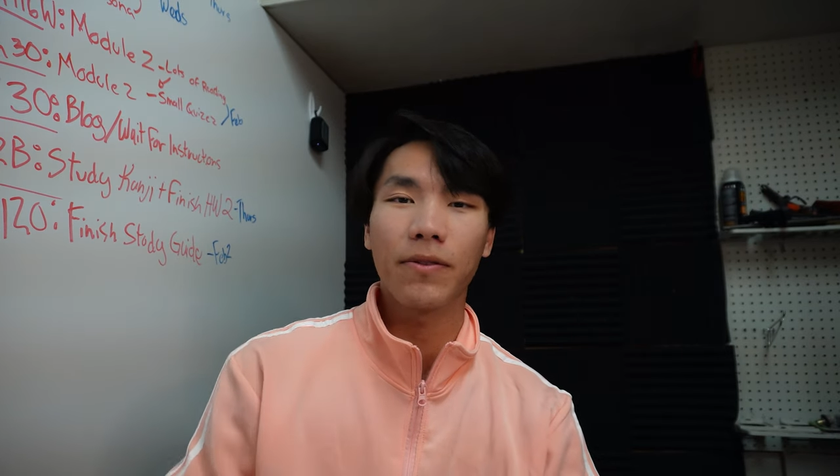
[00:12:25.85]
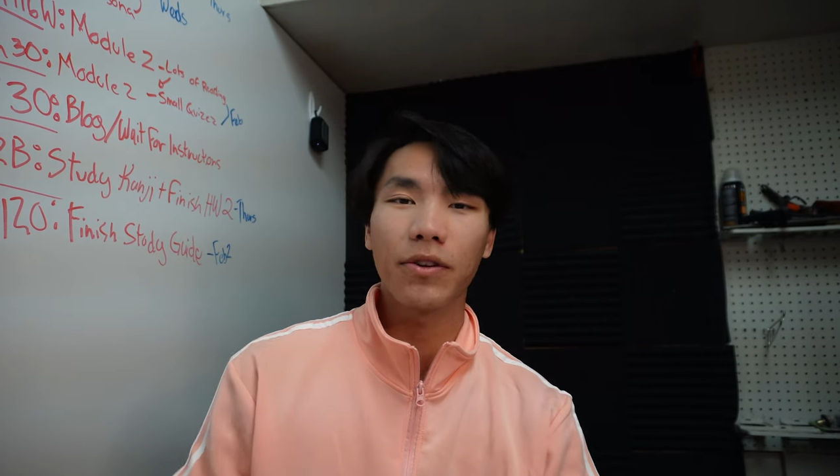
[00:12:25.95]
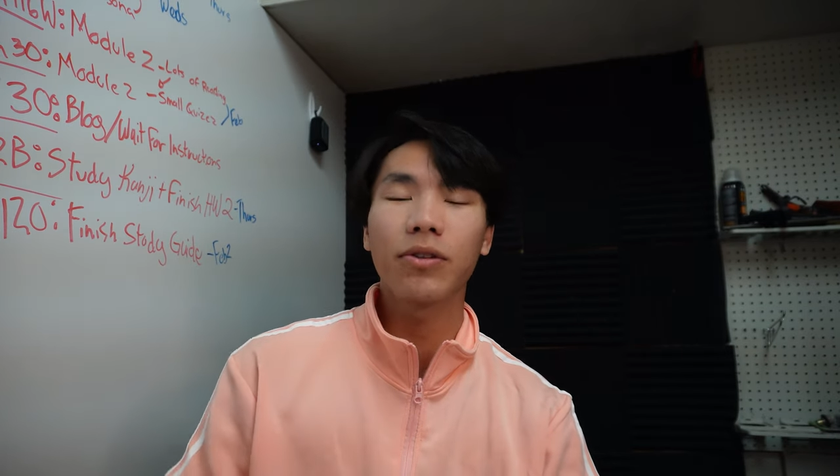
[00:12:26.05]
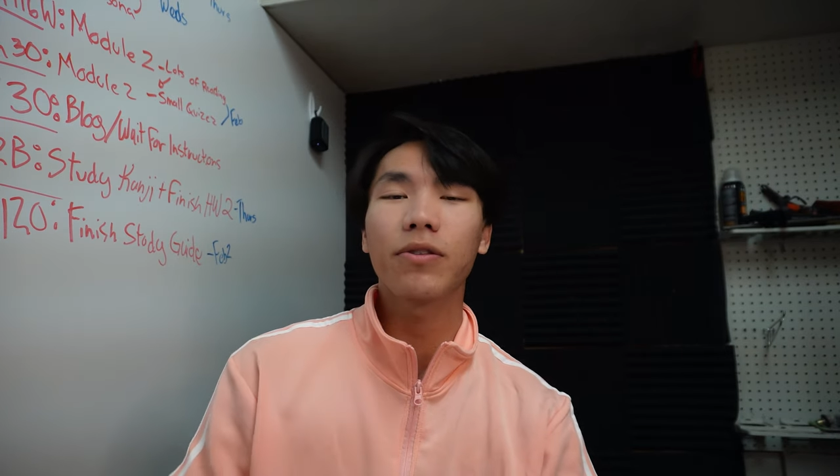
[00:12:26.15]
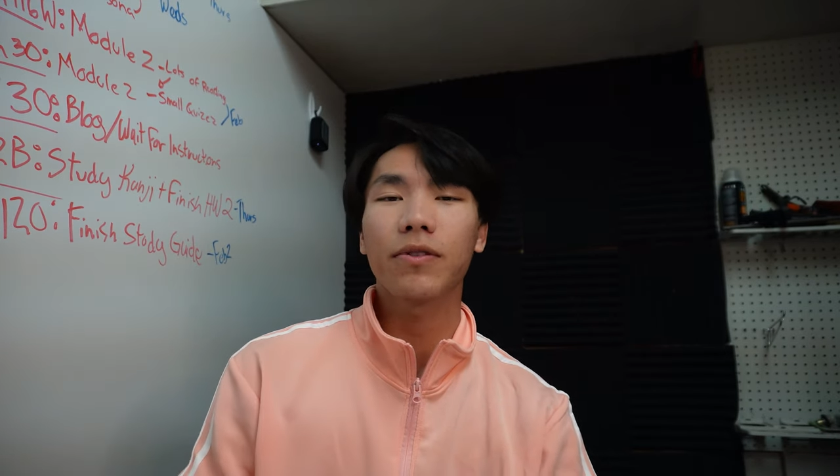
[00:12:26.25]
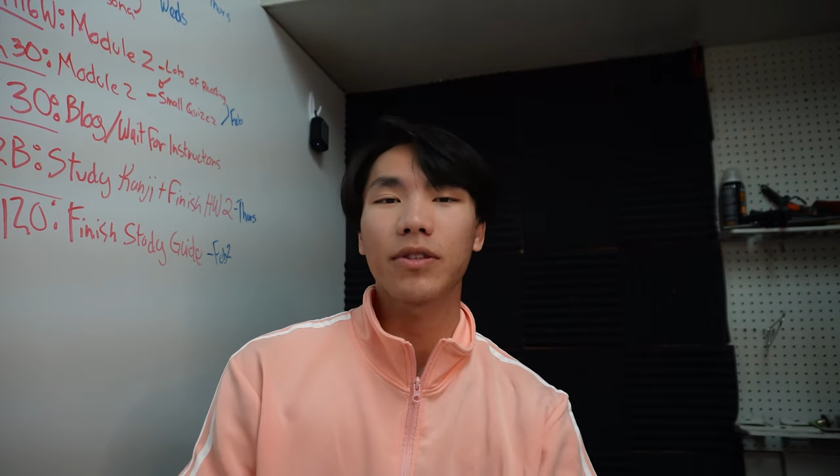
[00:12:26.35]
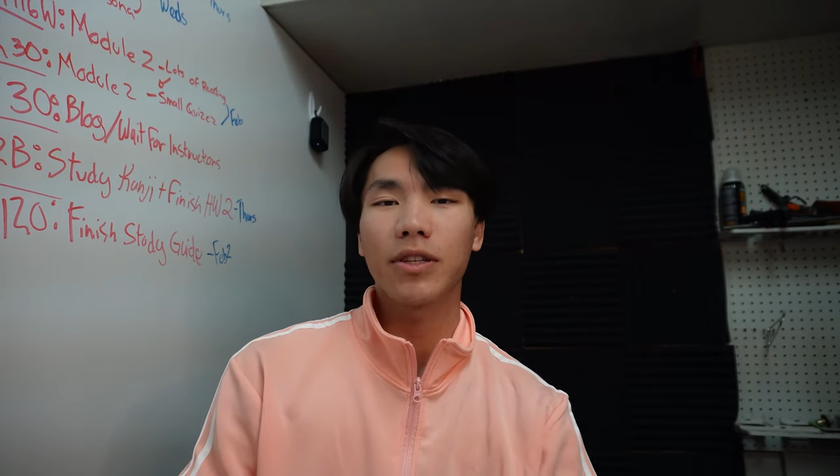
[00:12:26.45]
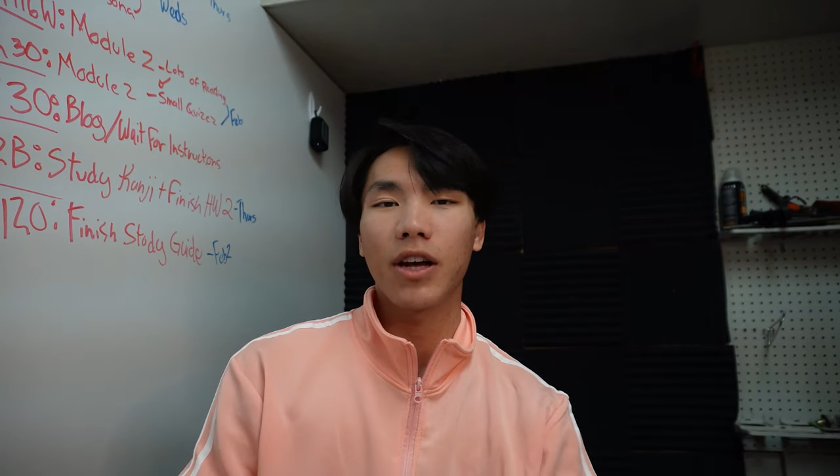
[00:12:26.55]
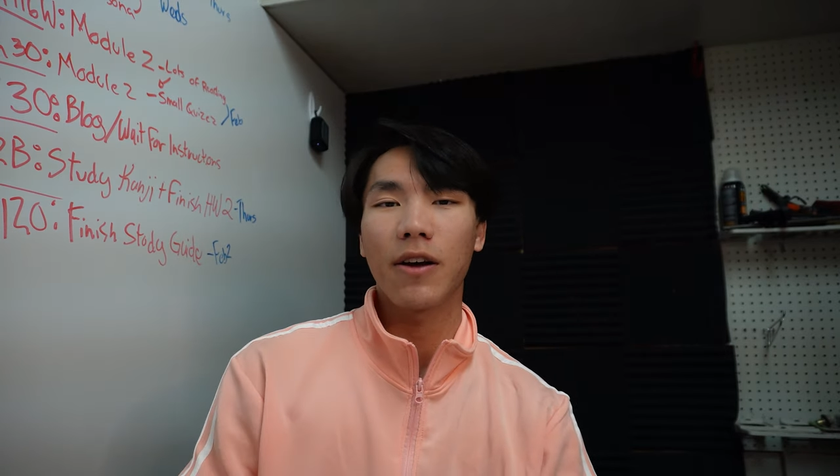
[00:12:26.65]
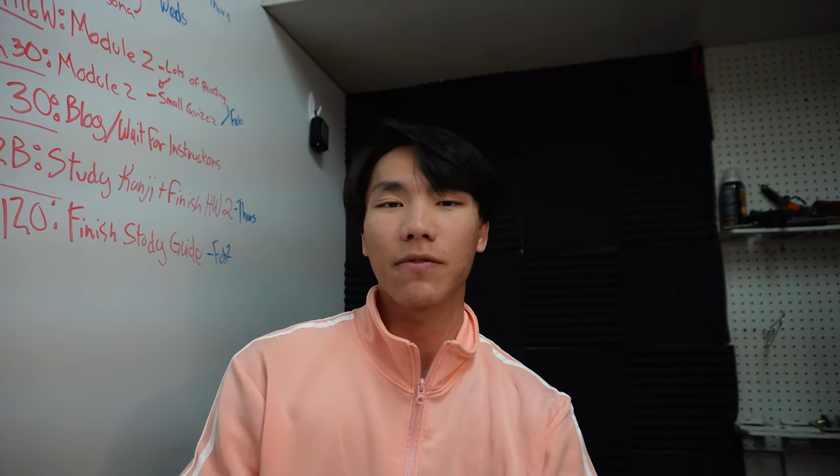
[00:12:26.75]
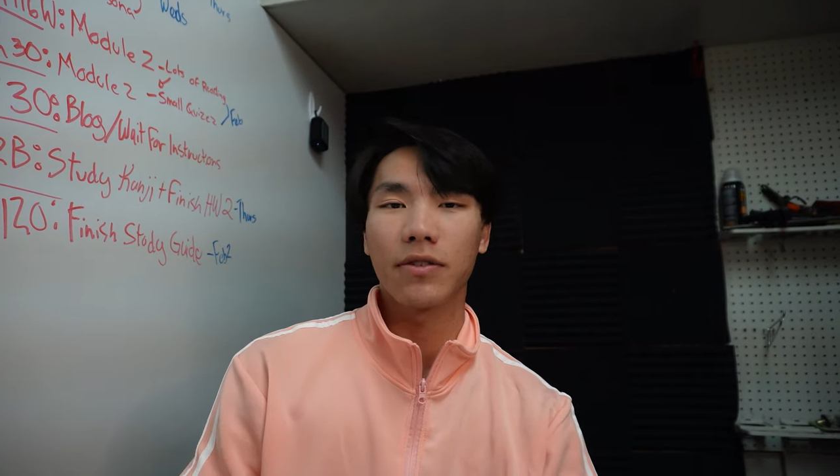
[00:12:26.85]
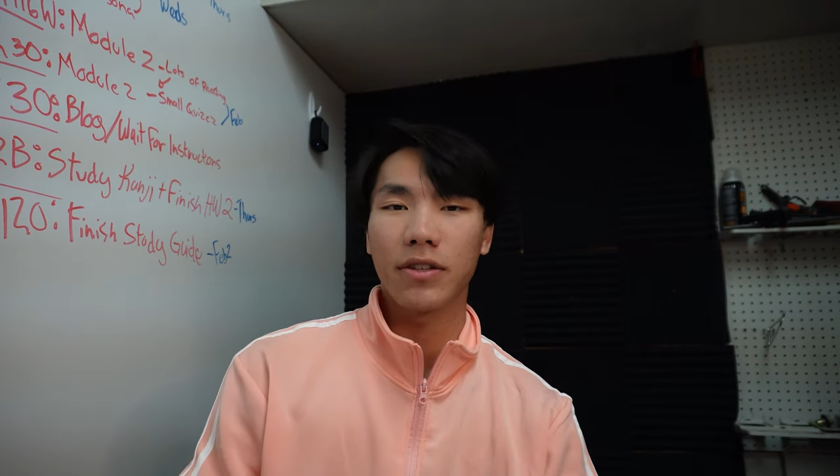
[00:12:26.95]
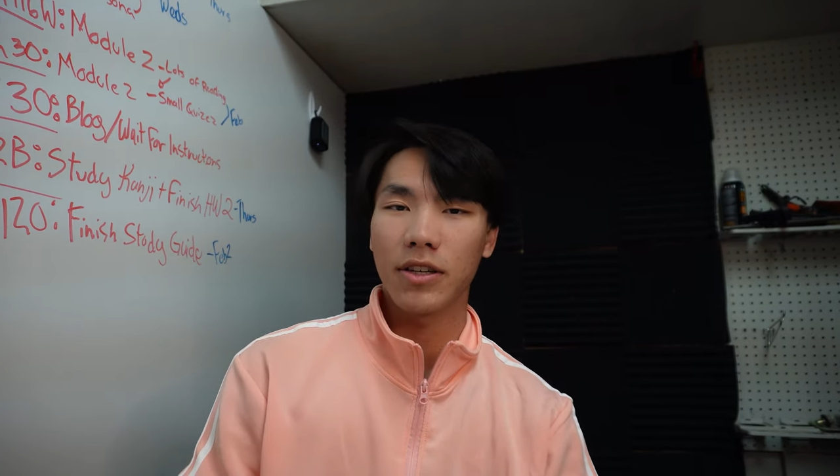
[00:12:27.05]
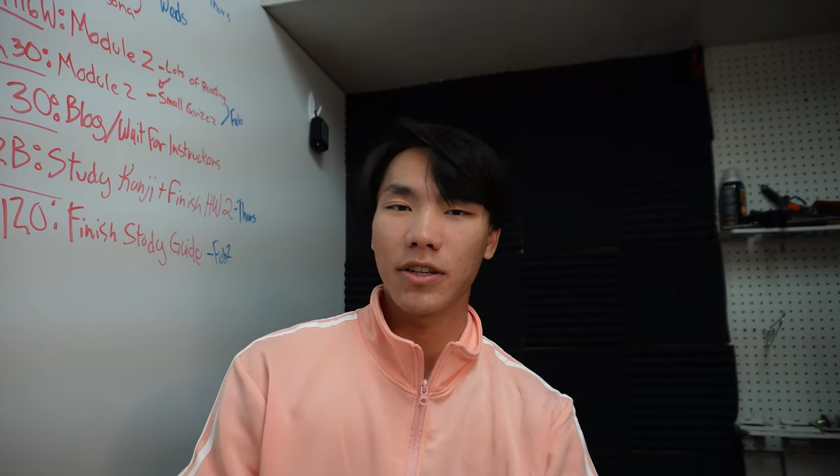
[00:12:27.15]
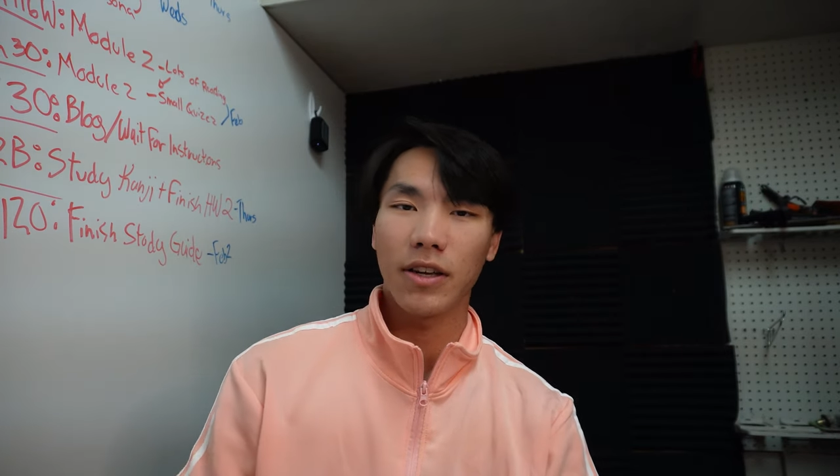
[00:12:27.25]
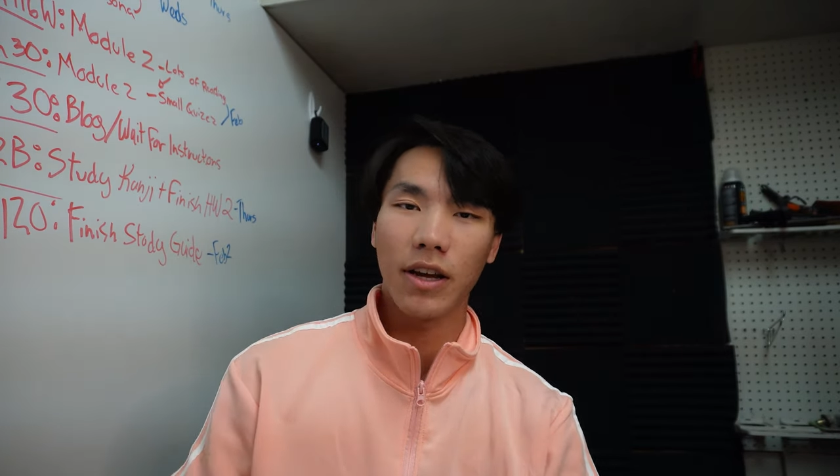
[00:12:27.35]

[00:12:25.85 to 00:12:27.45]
your university offers it,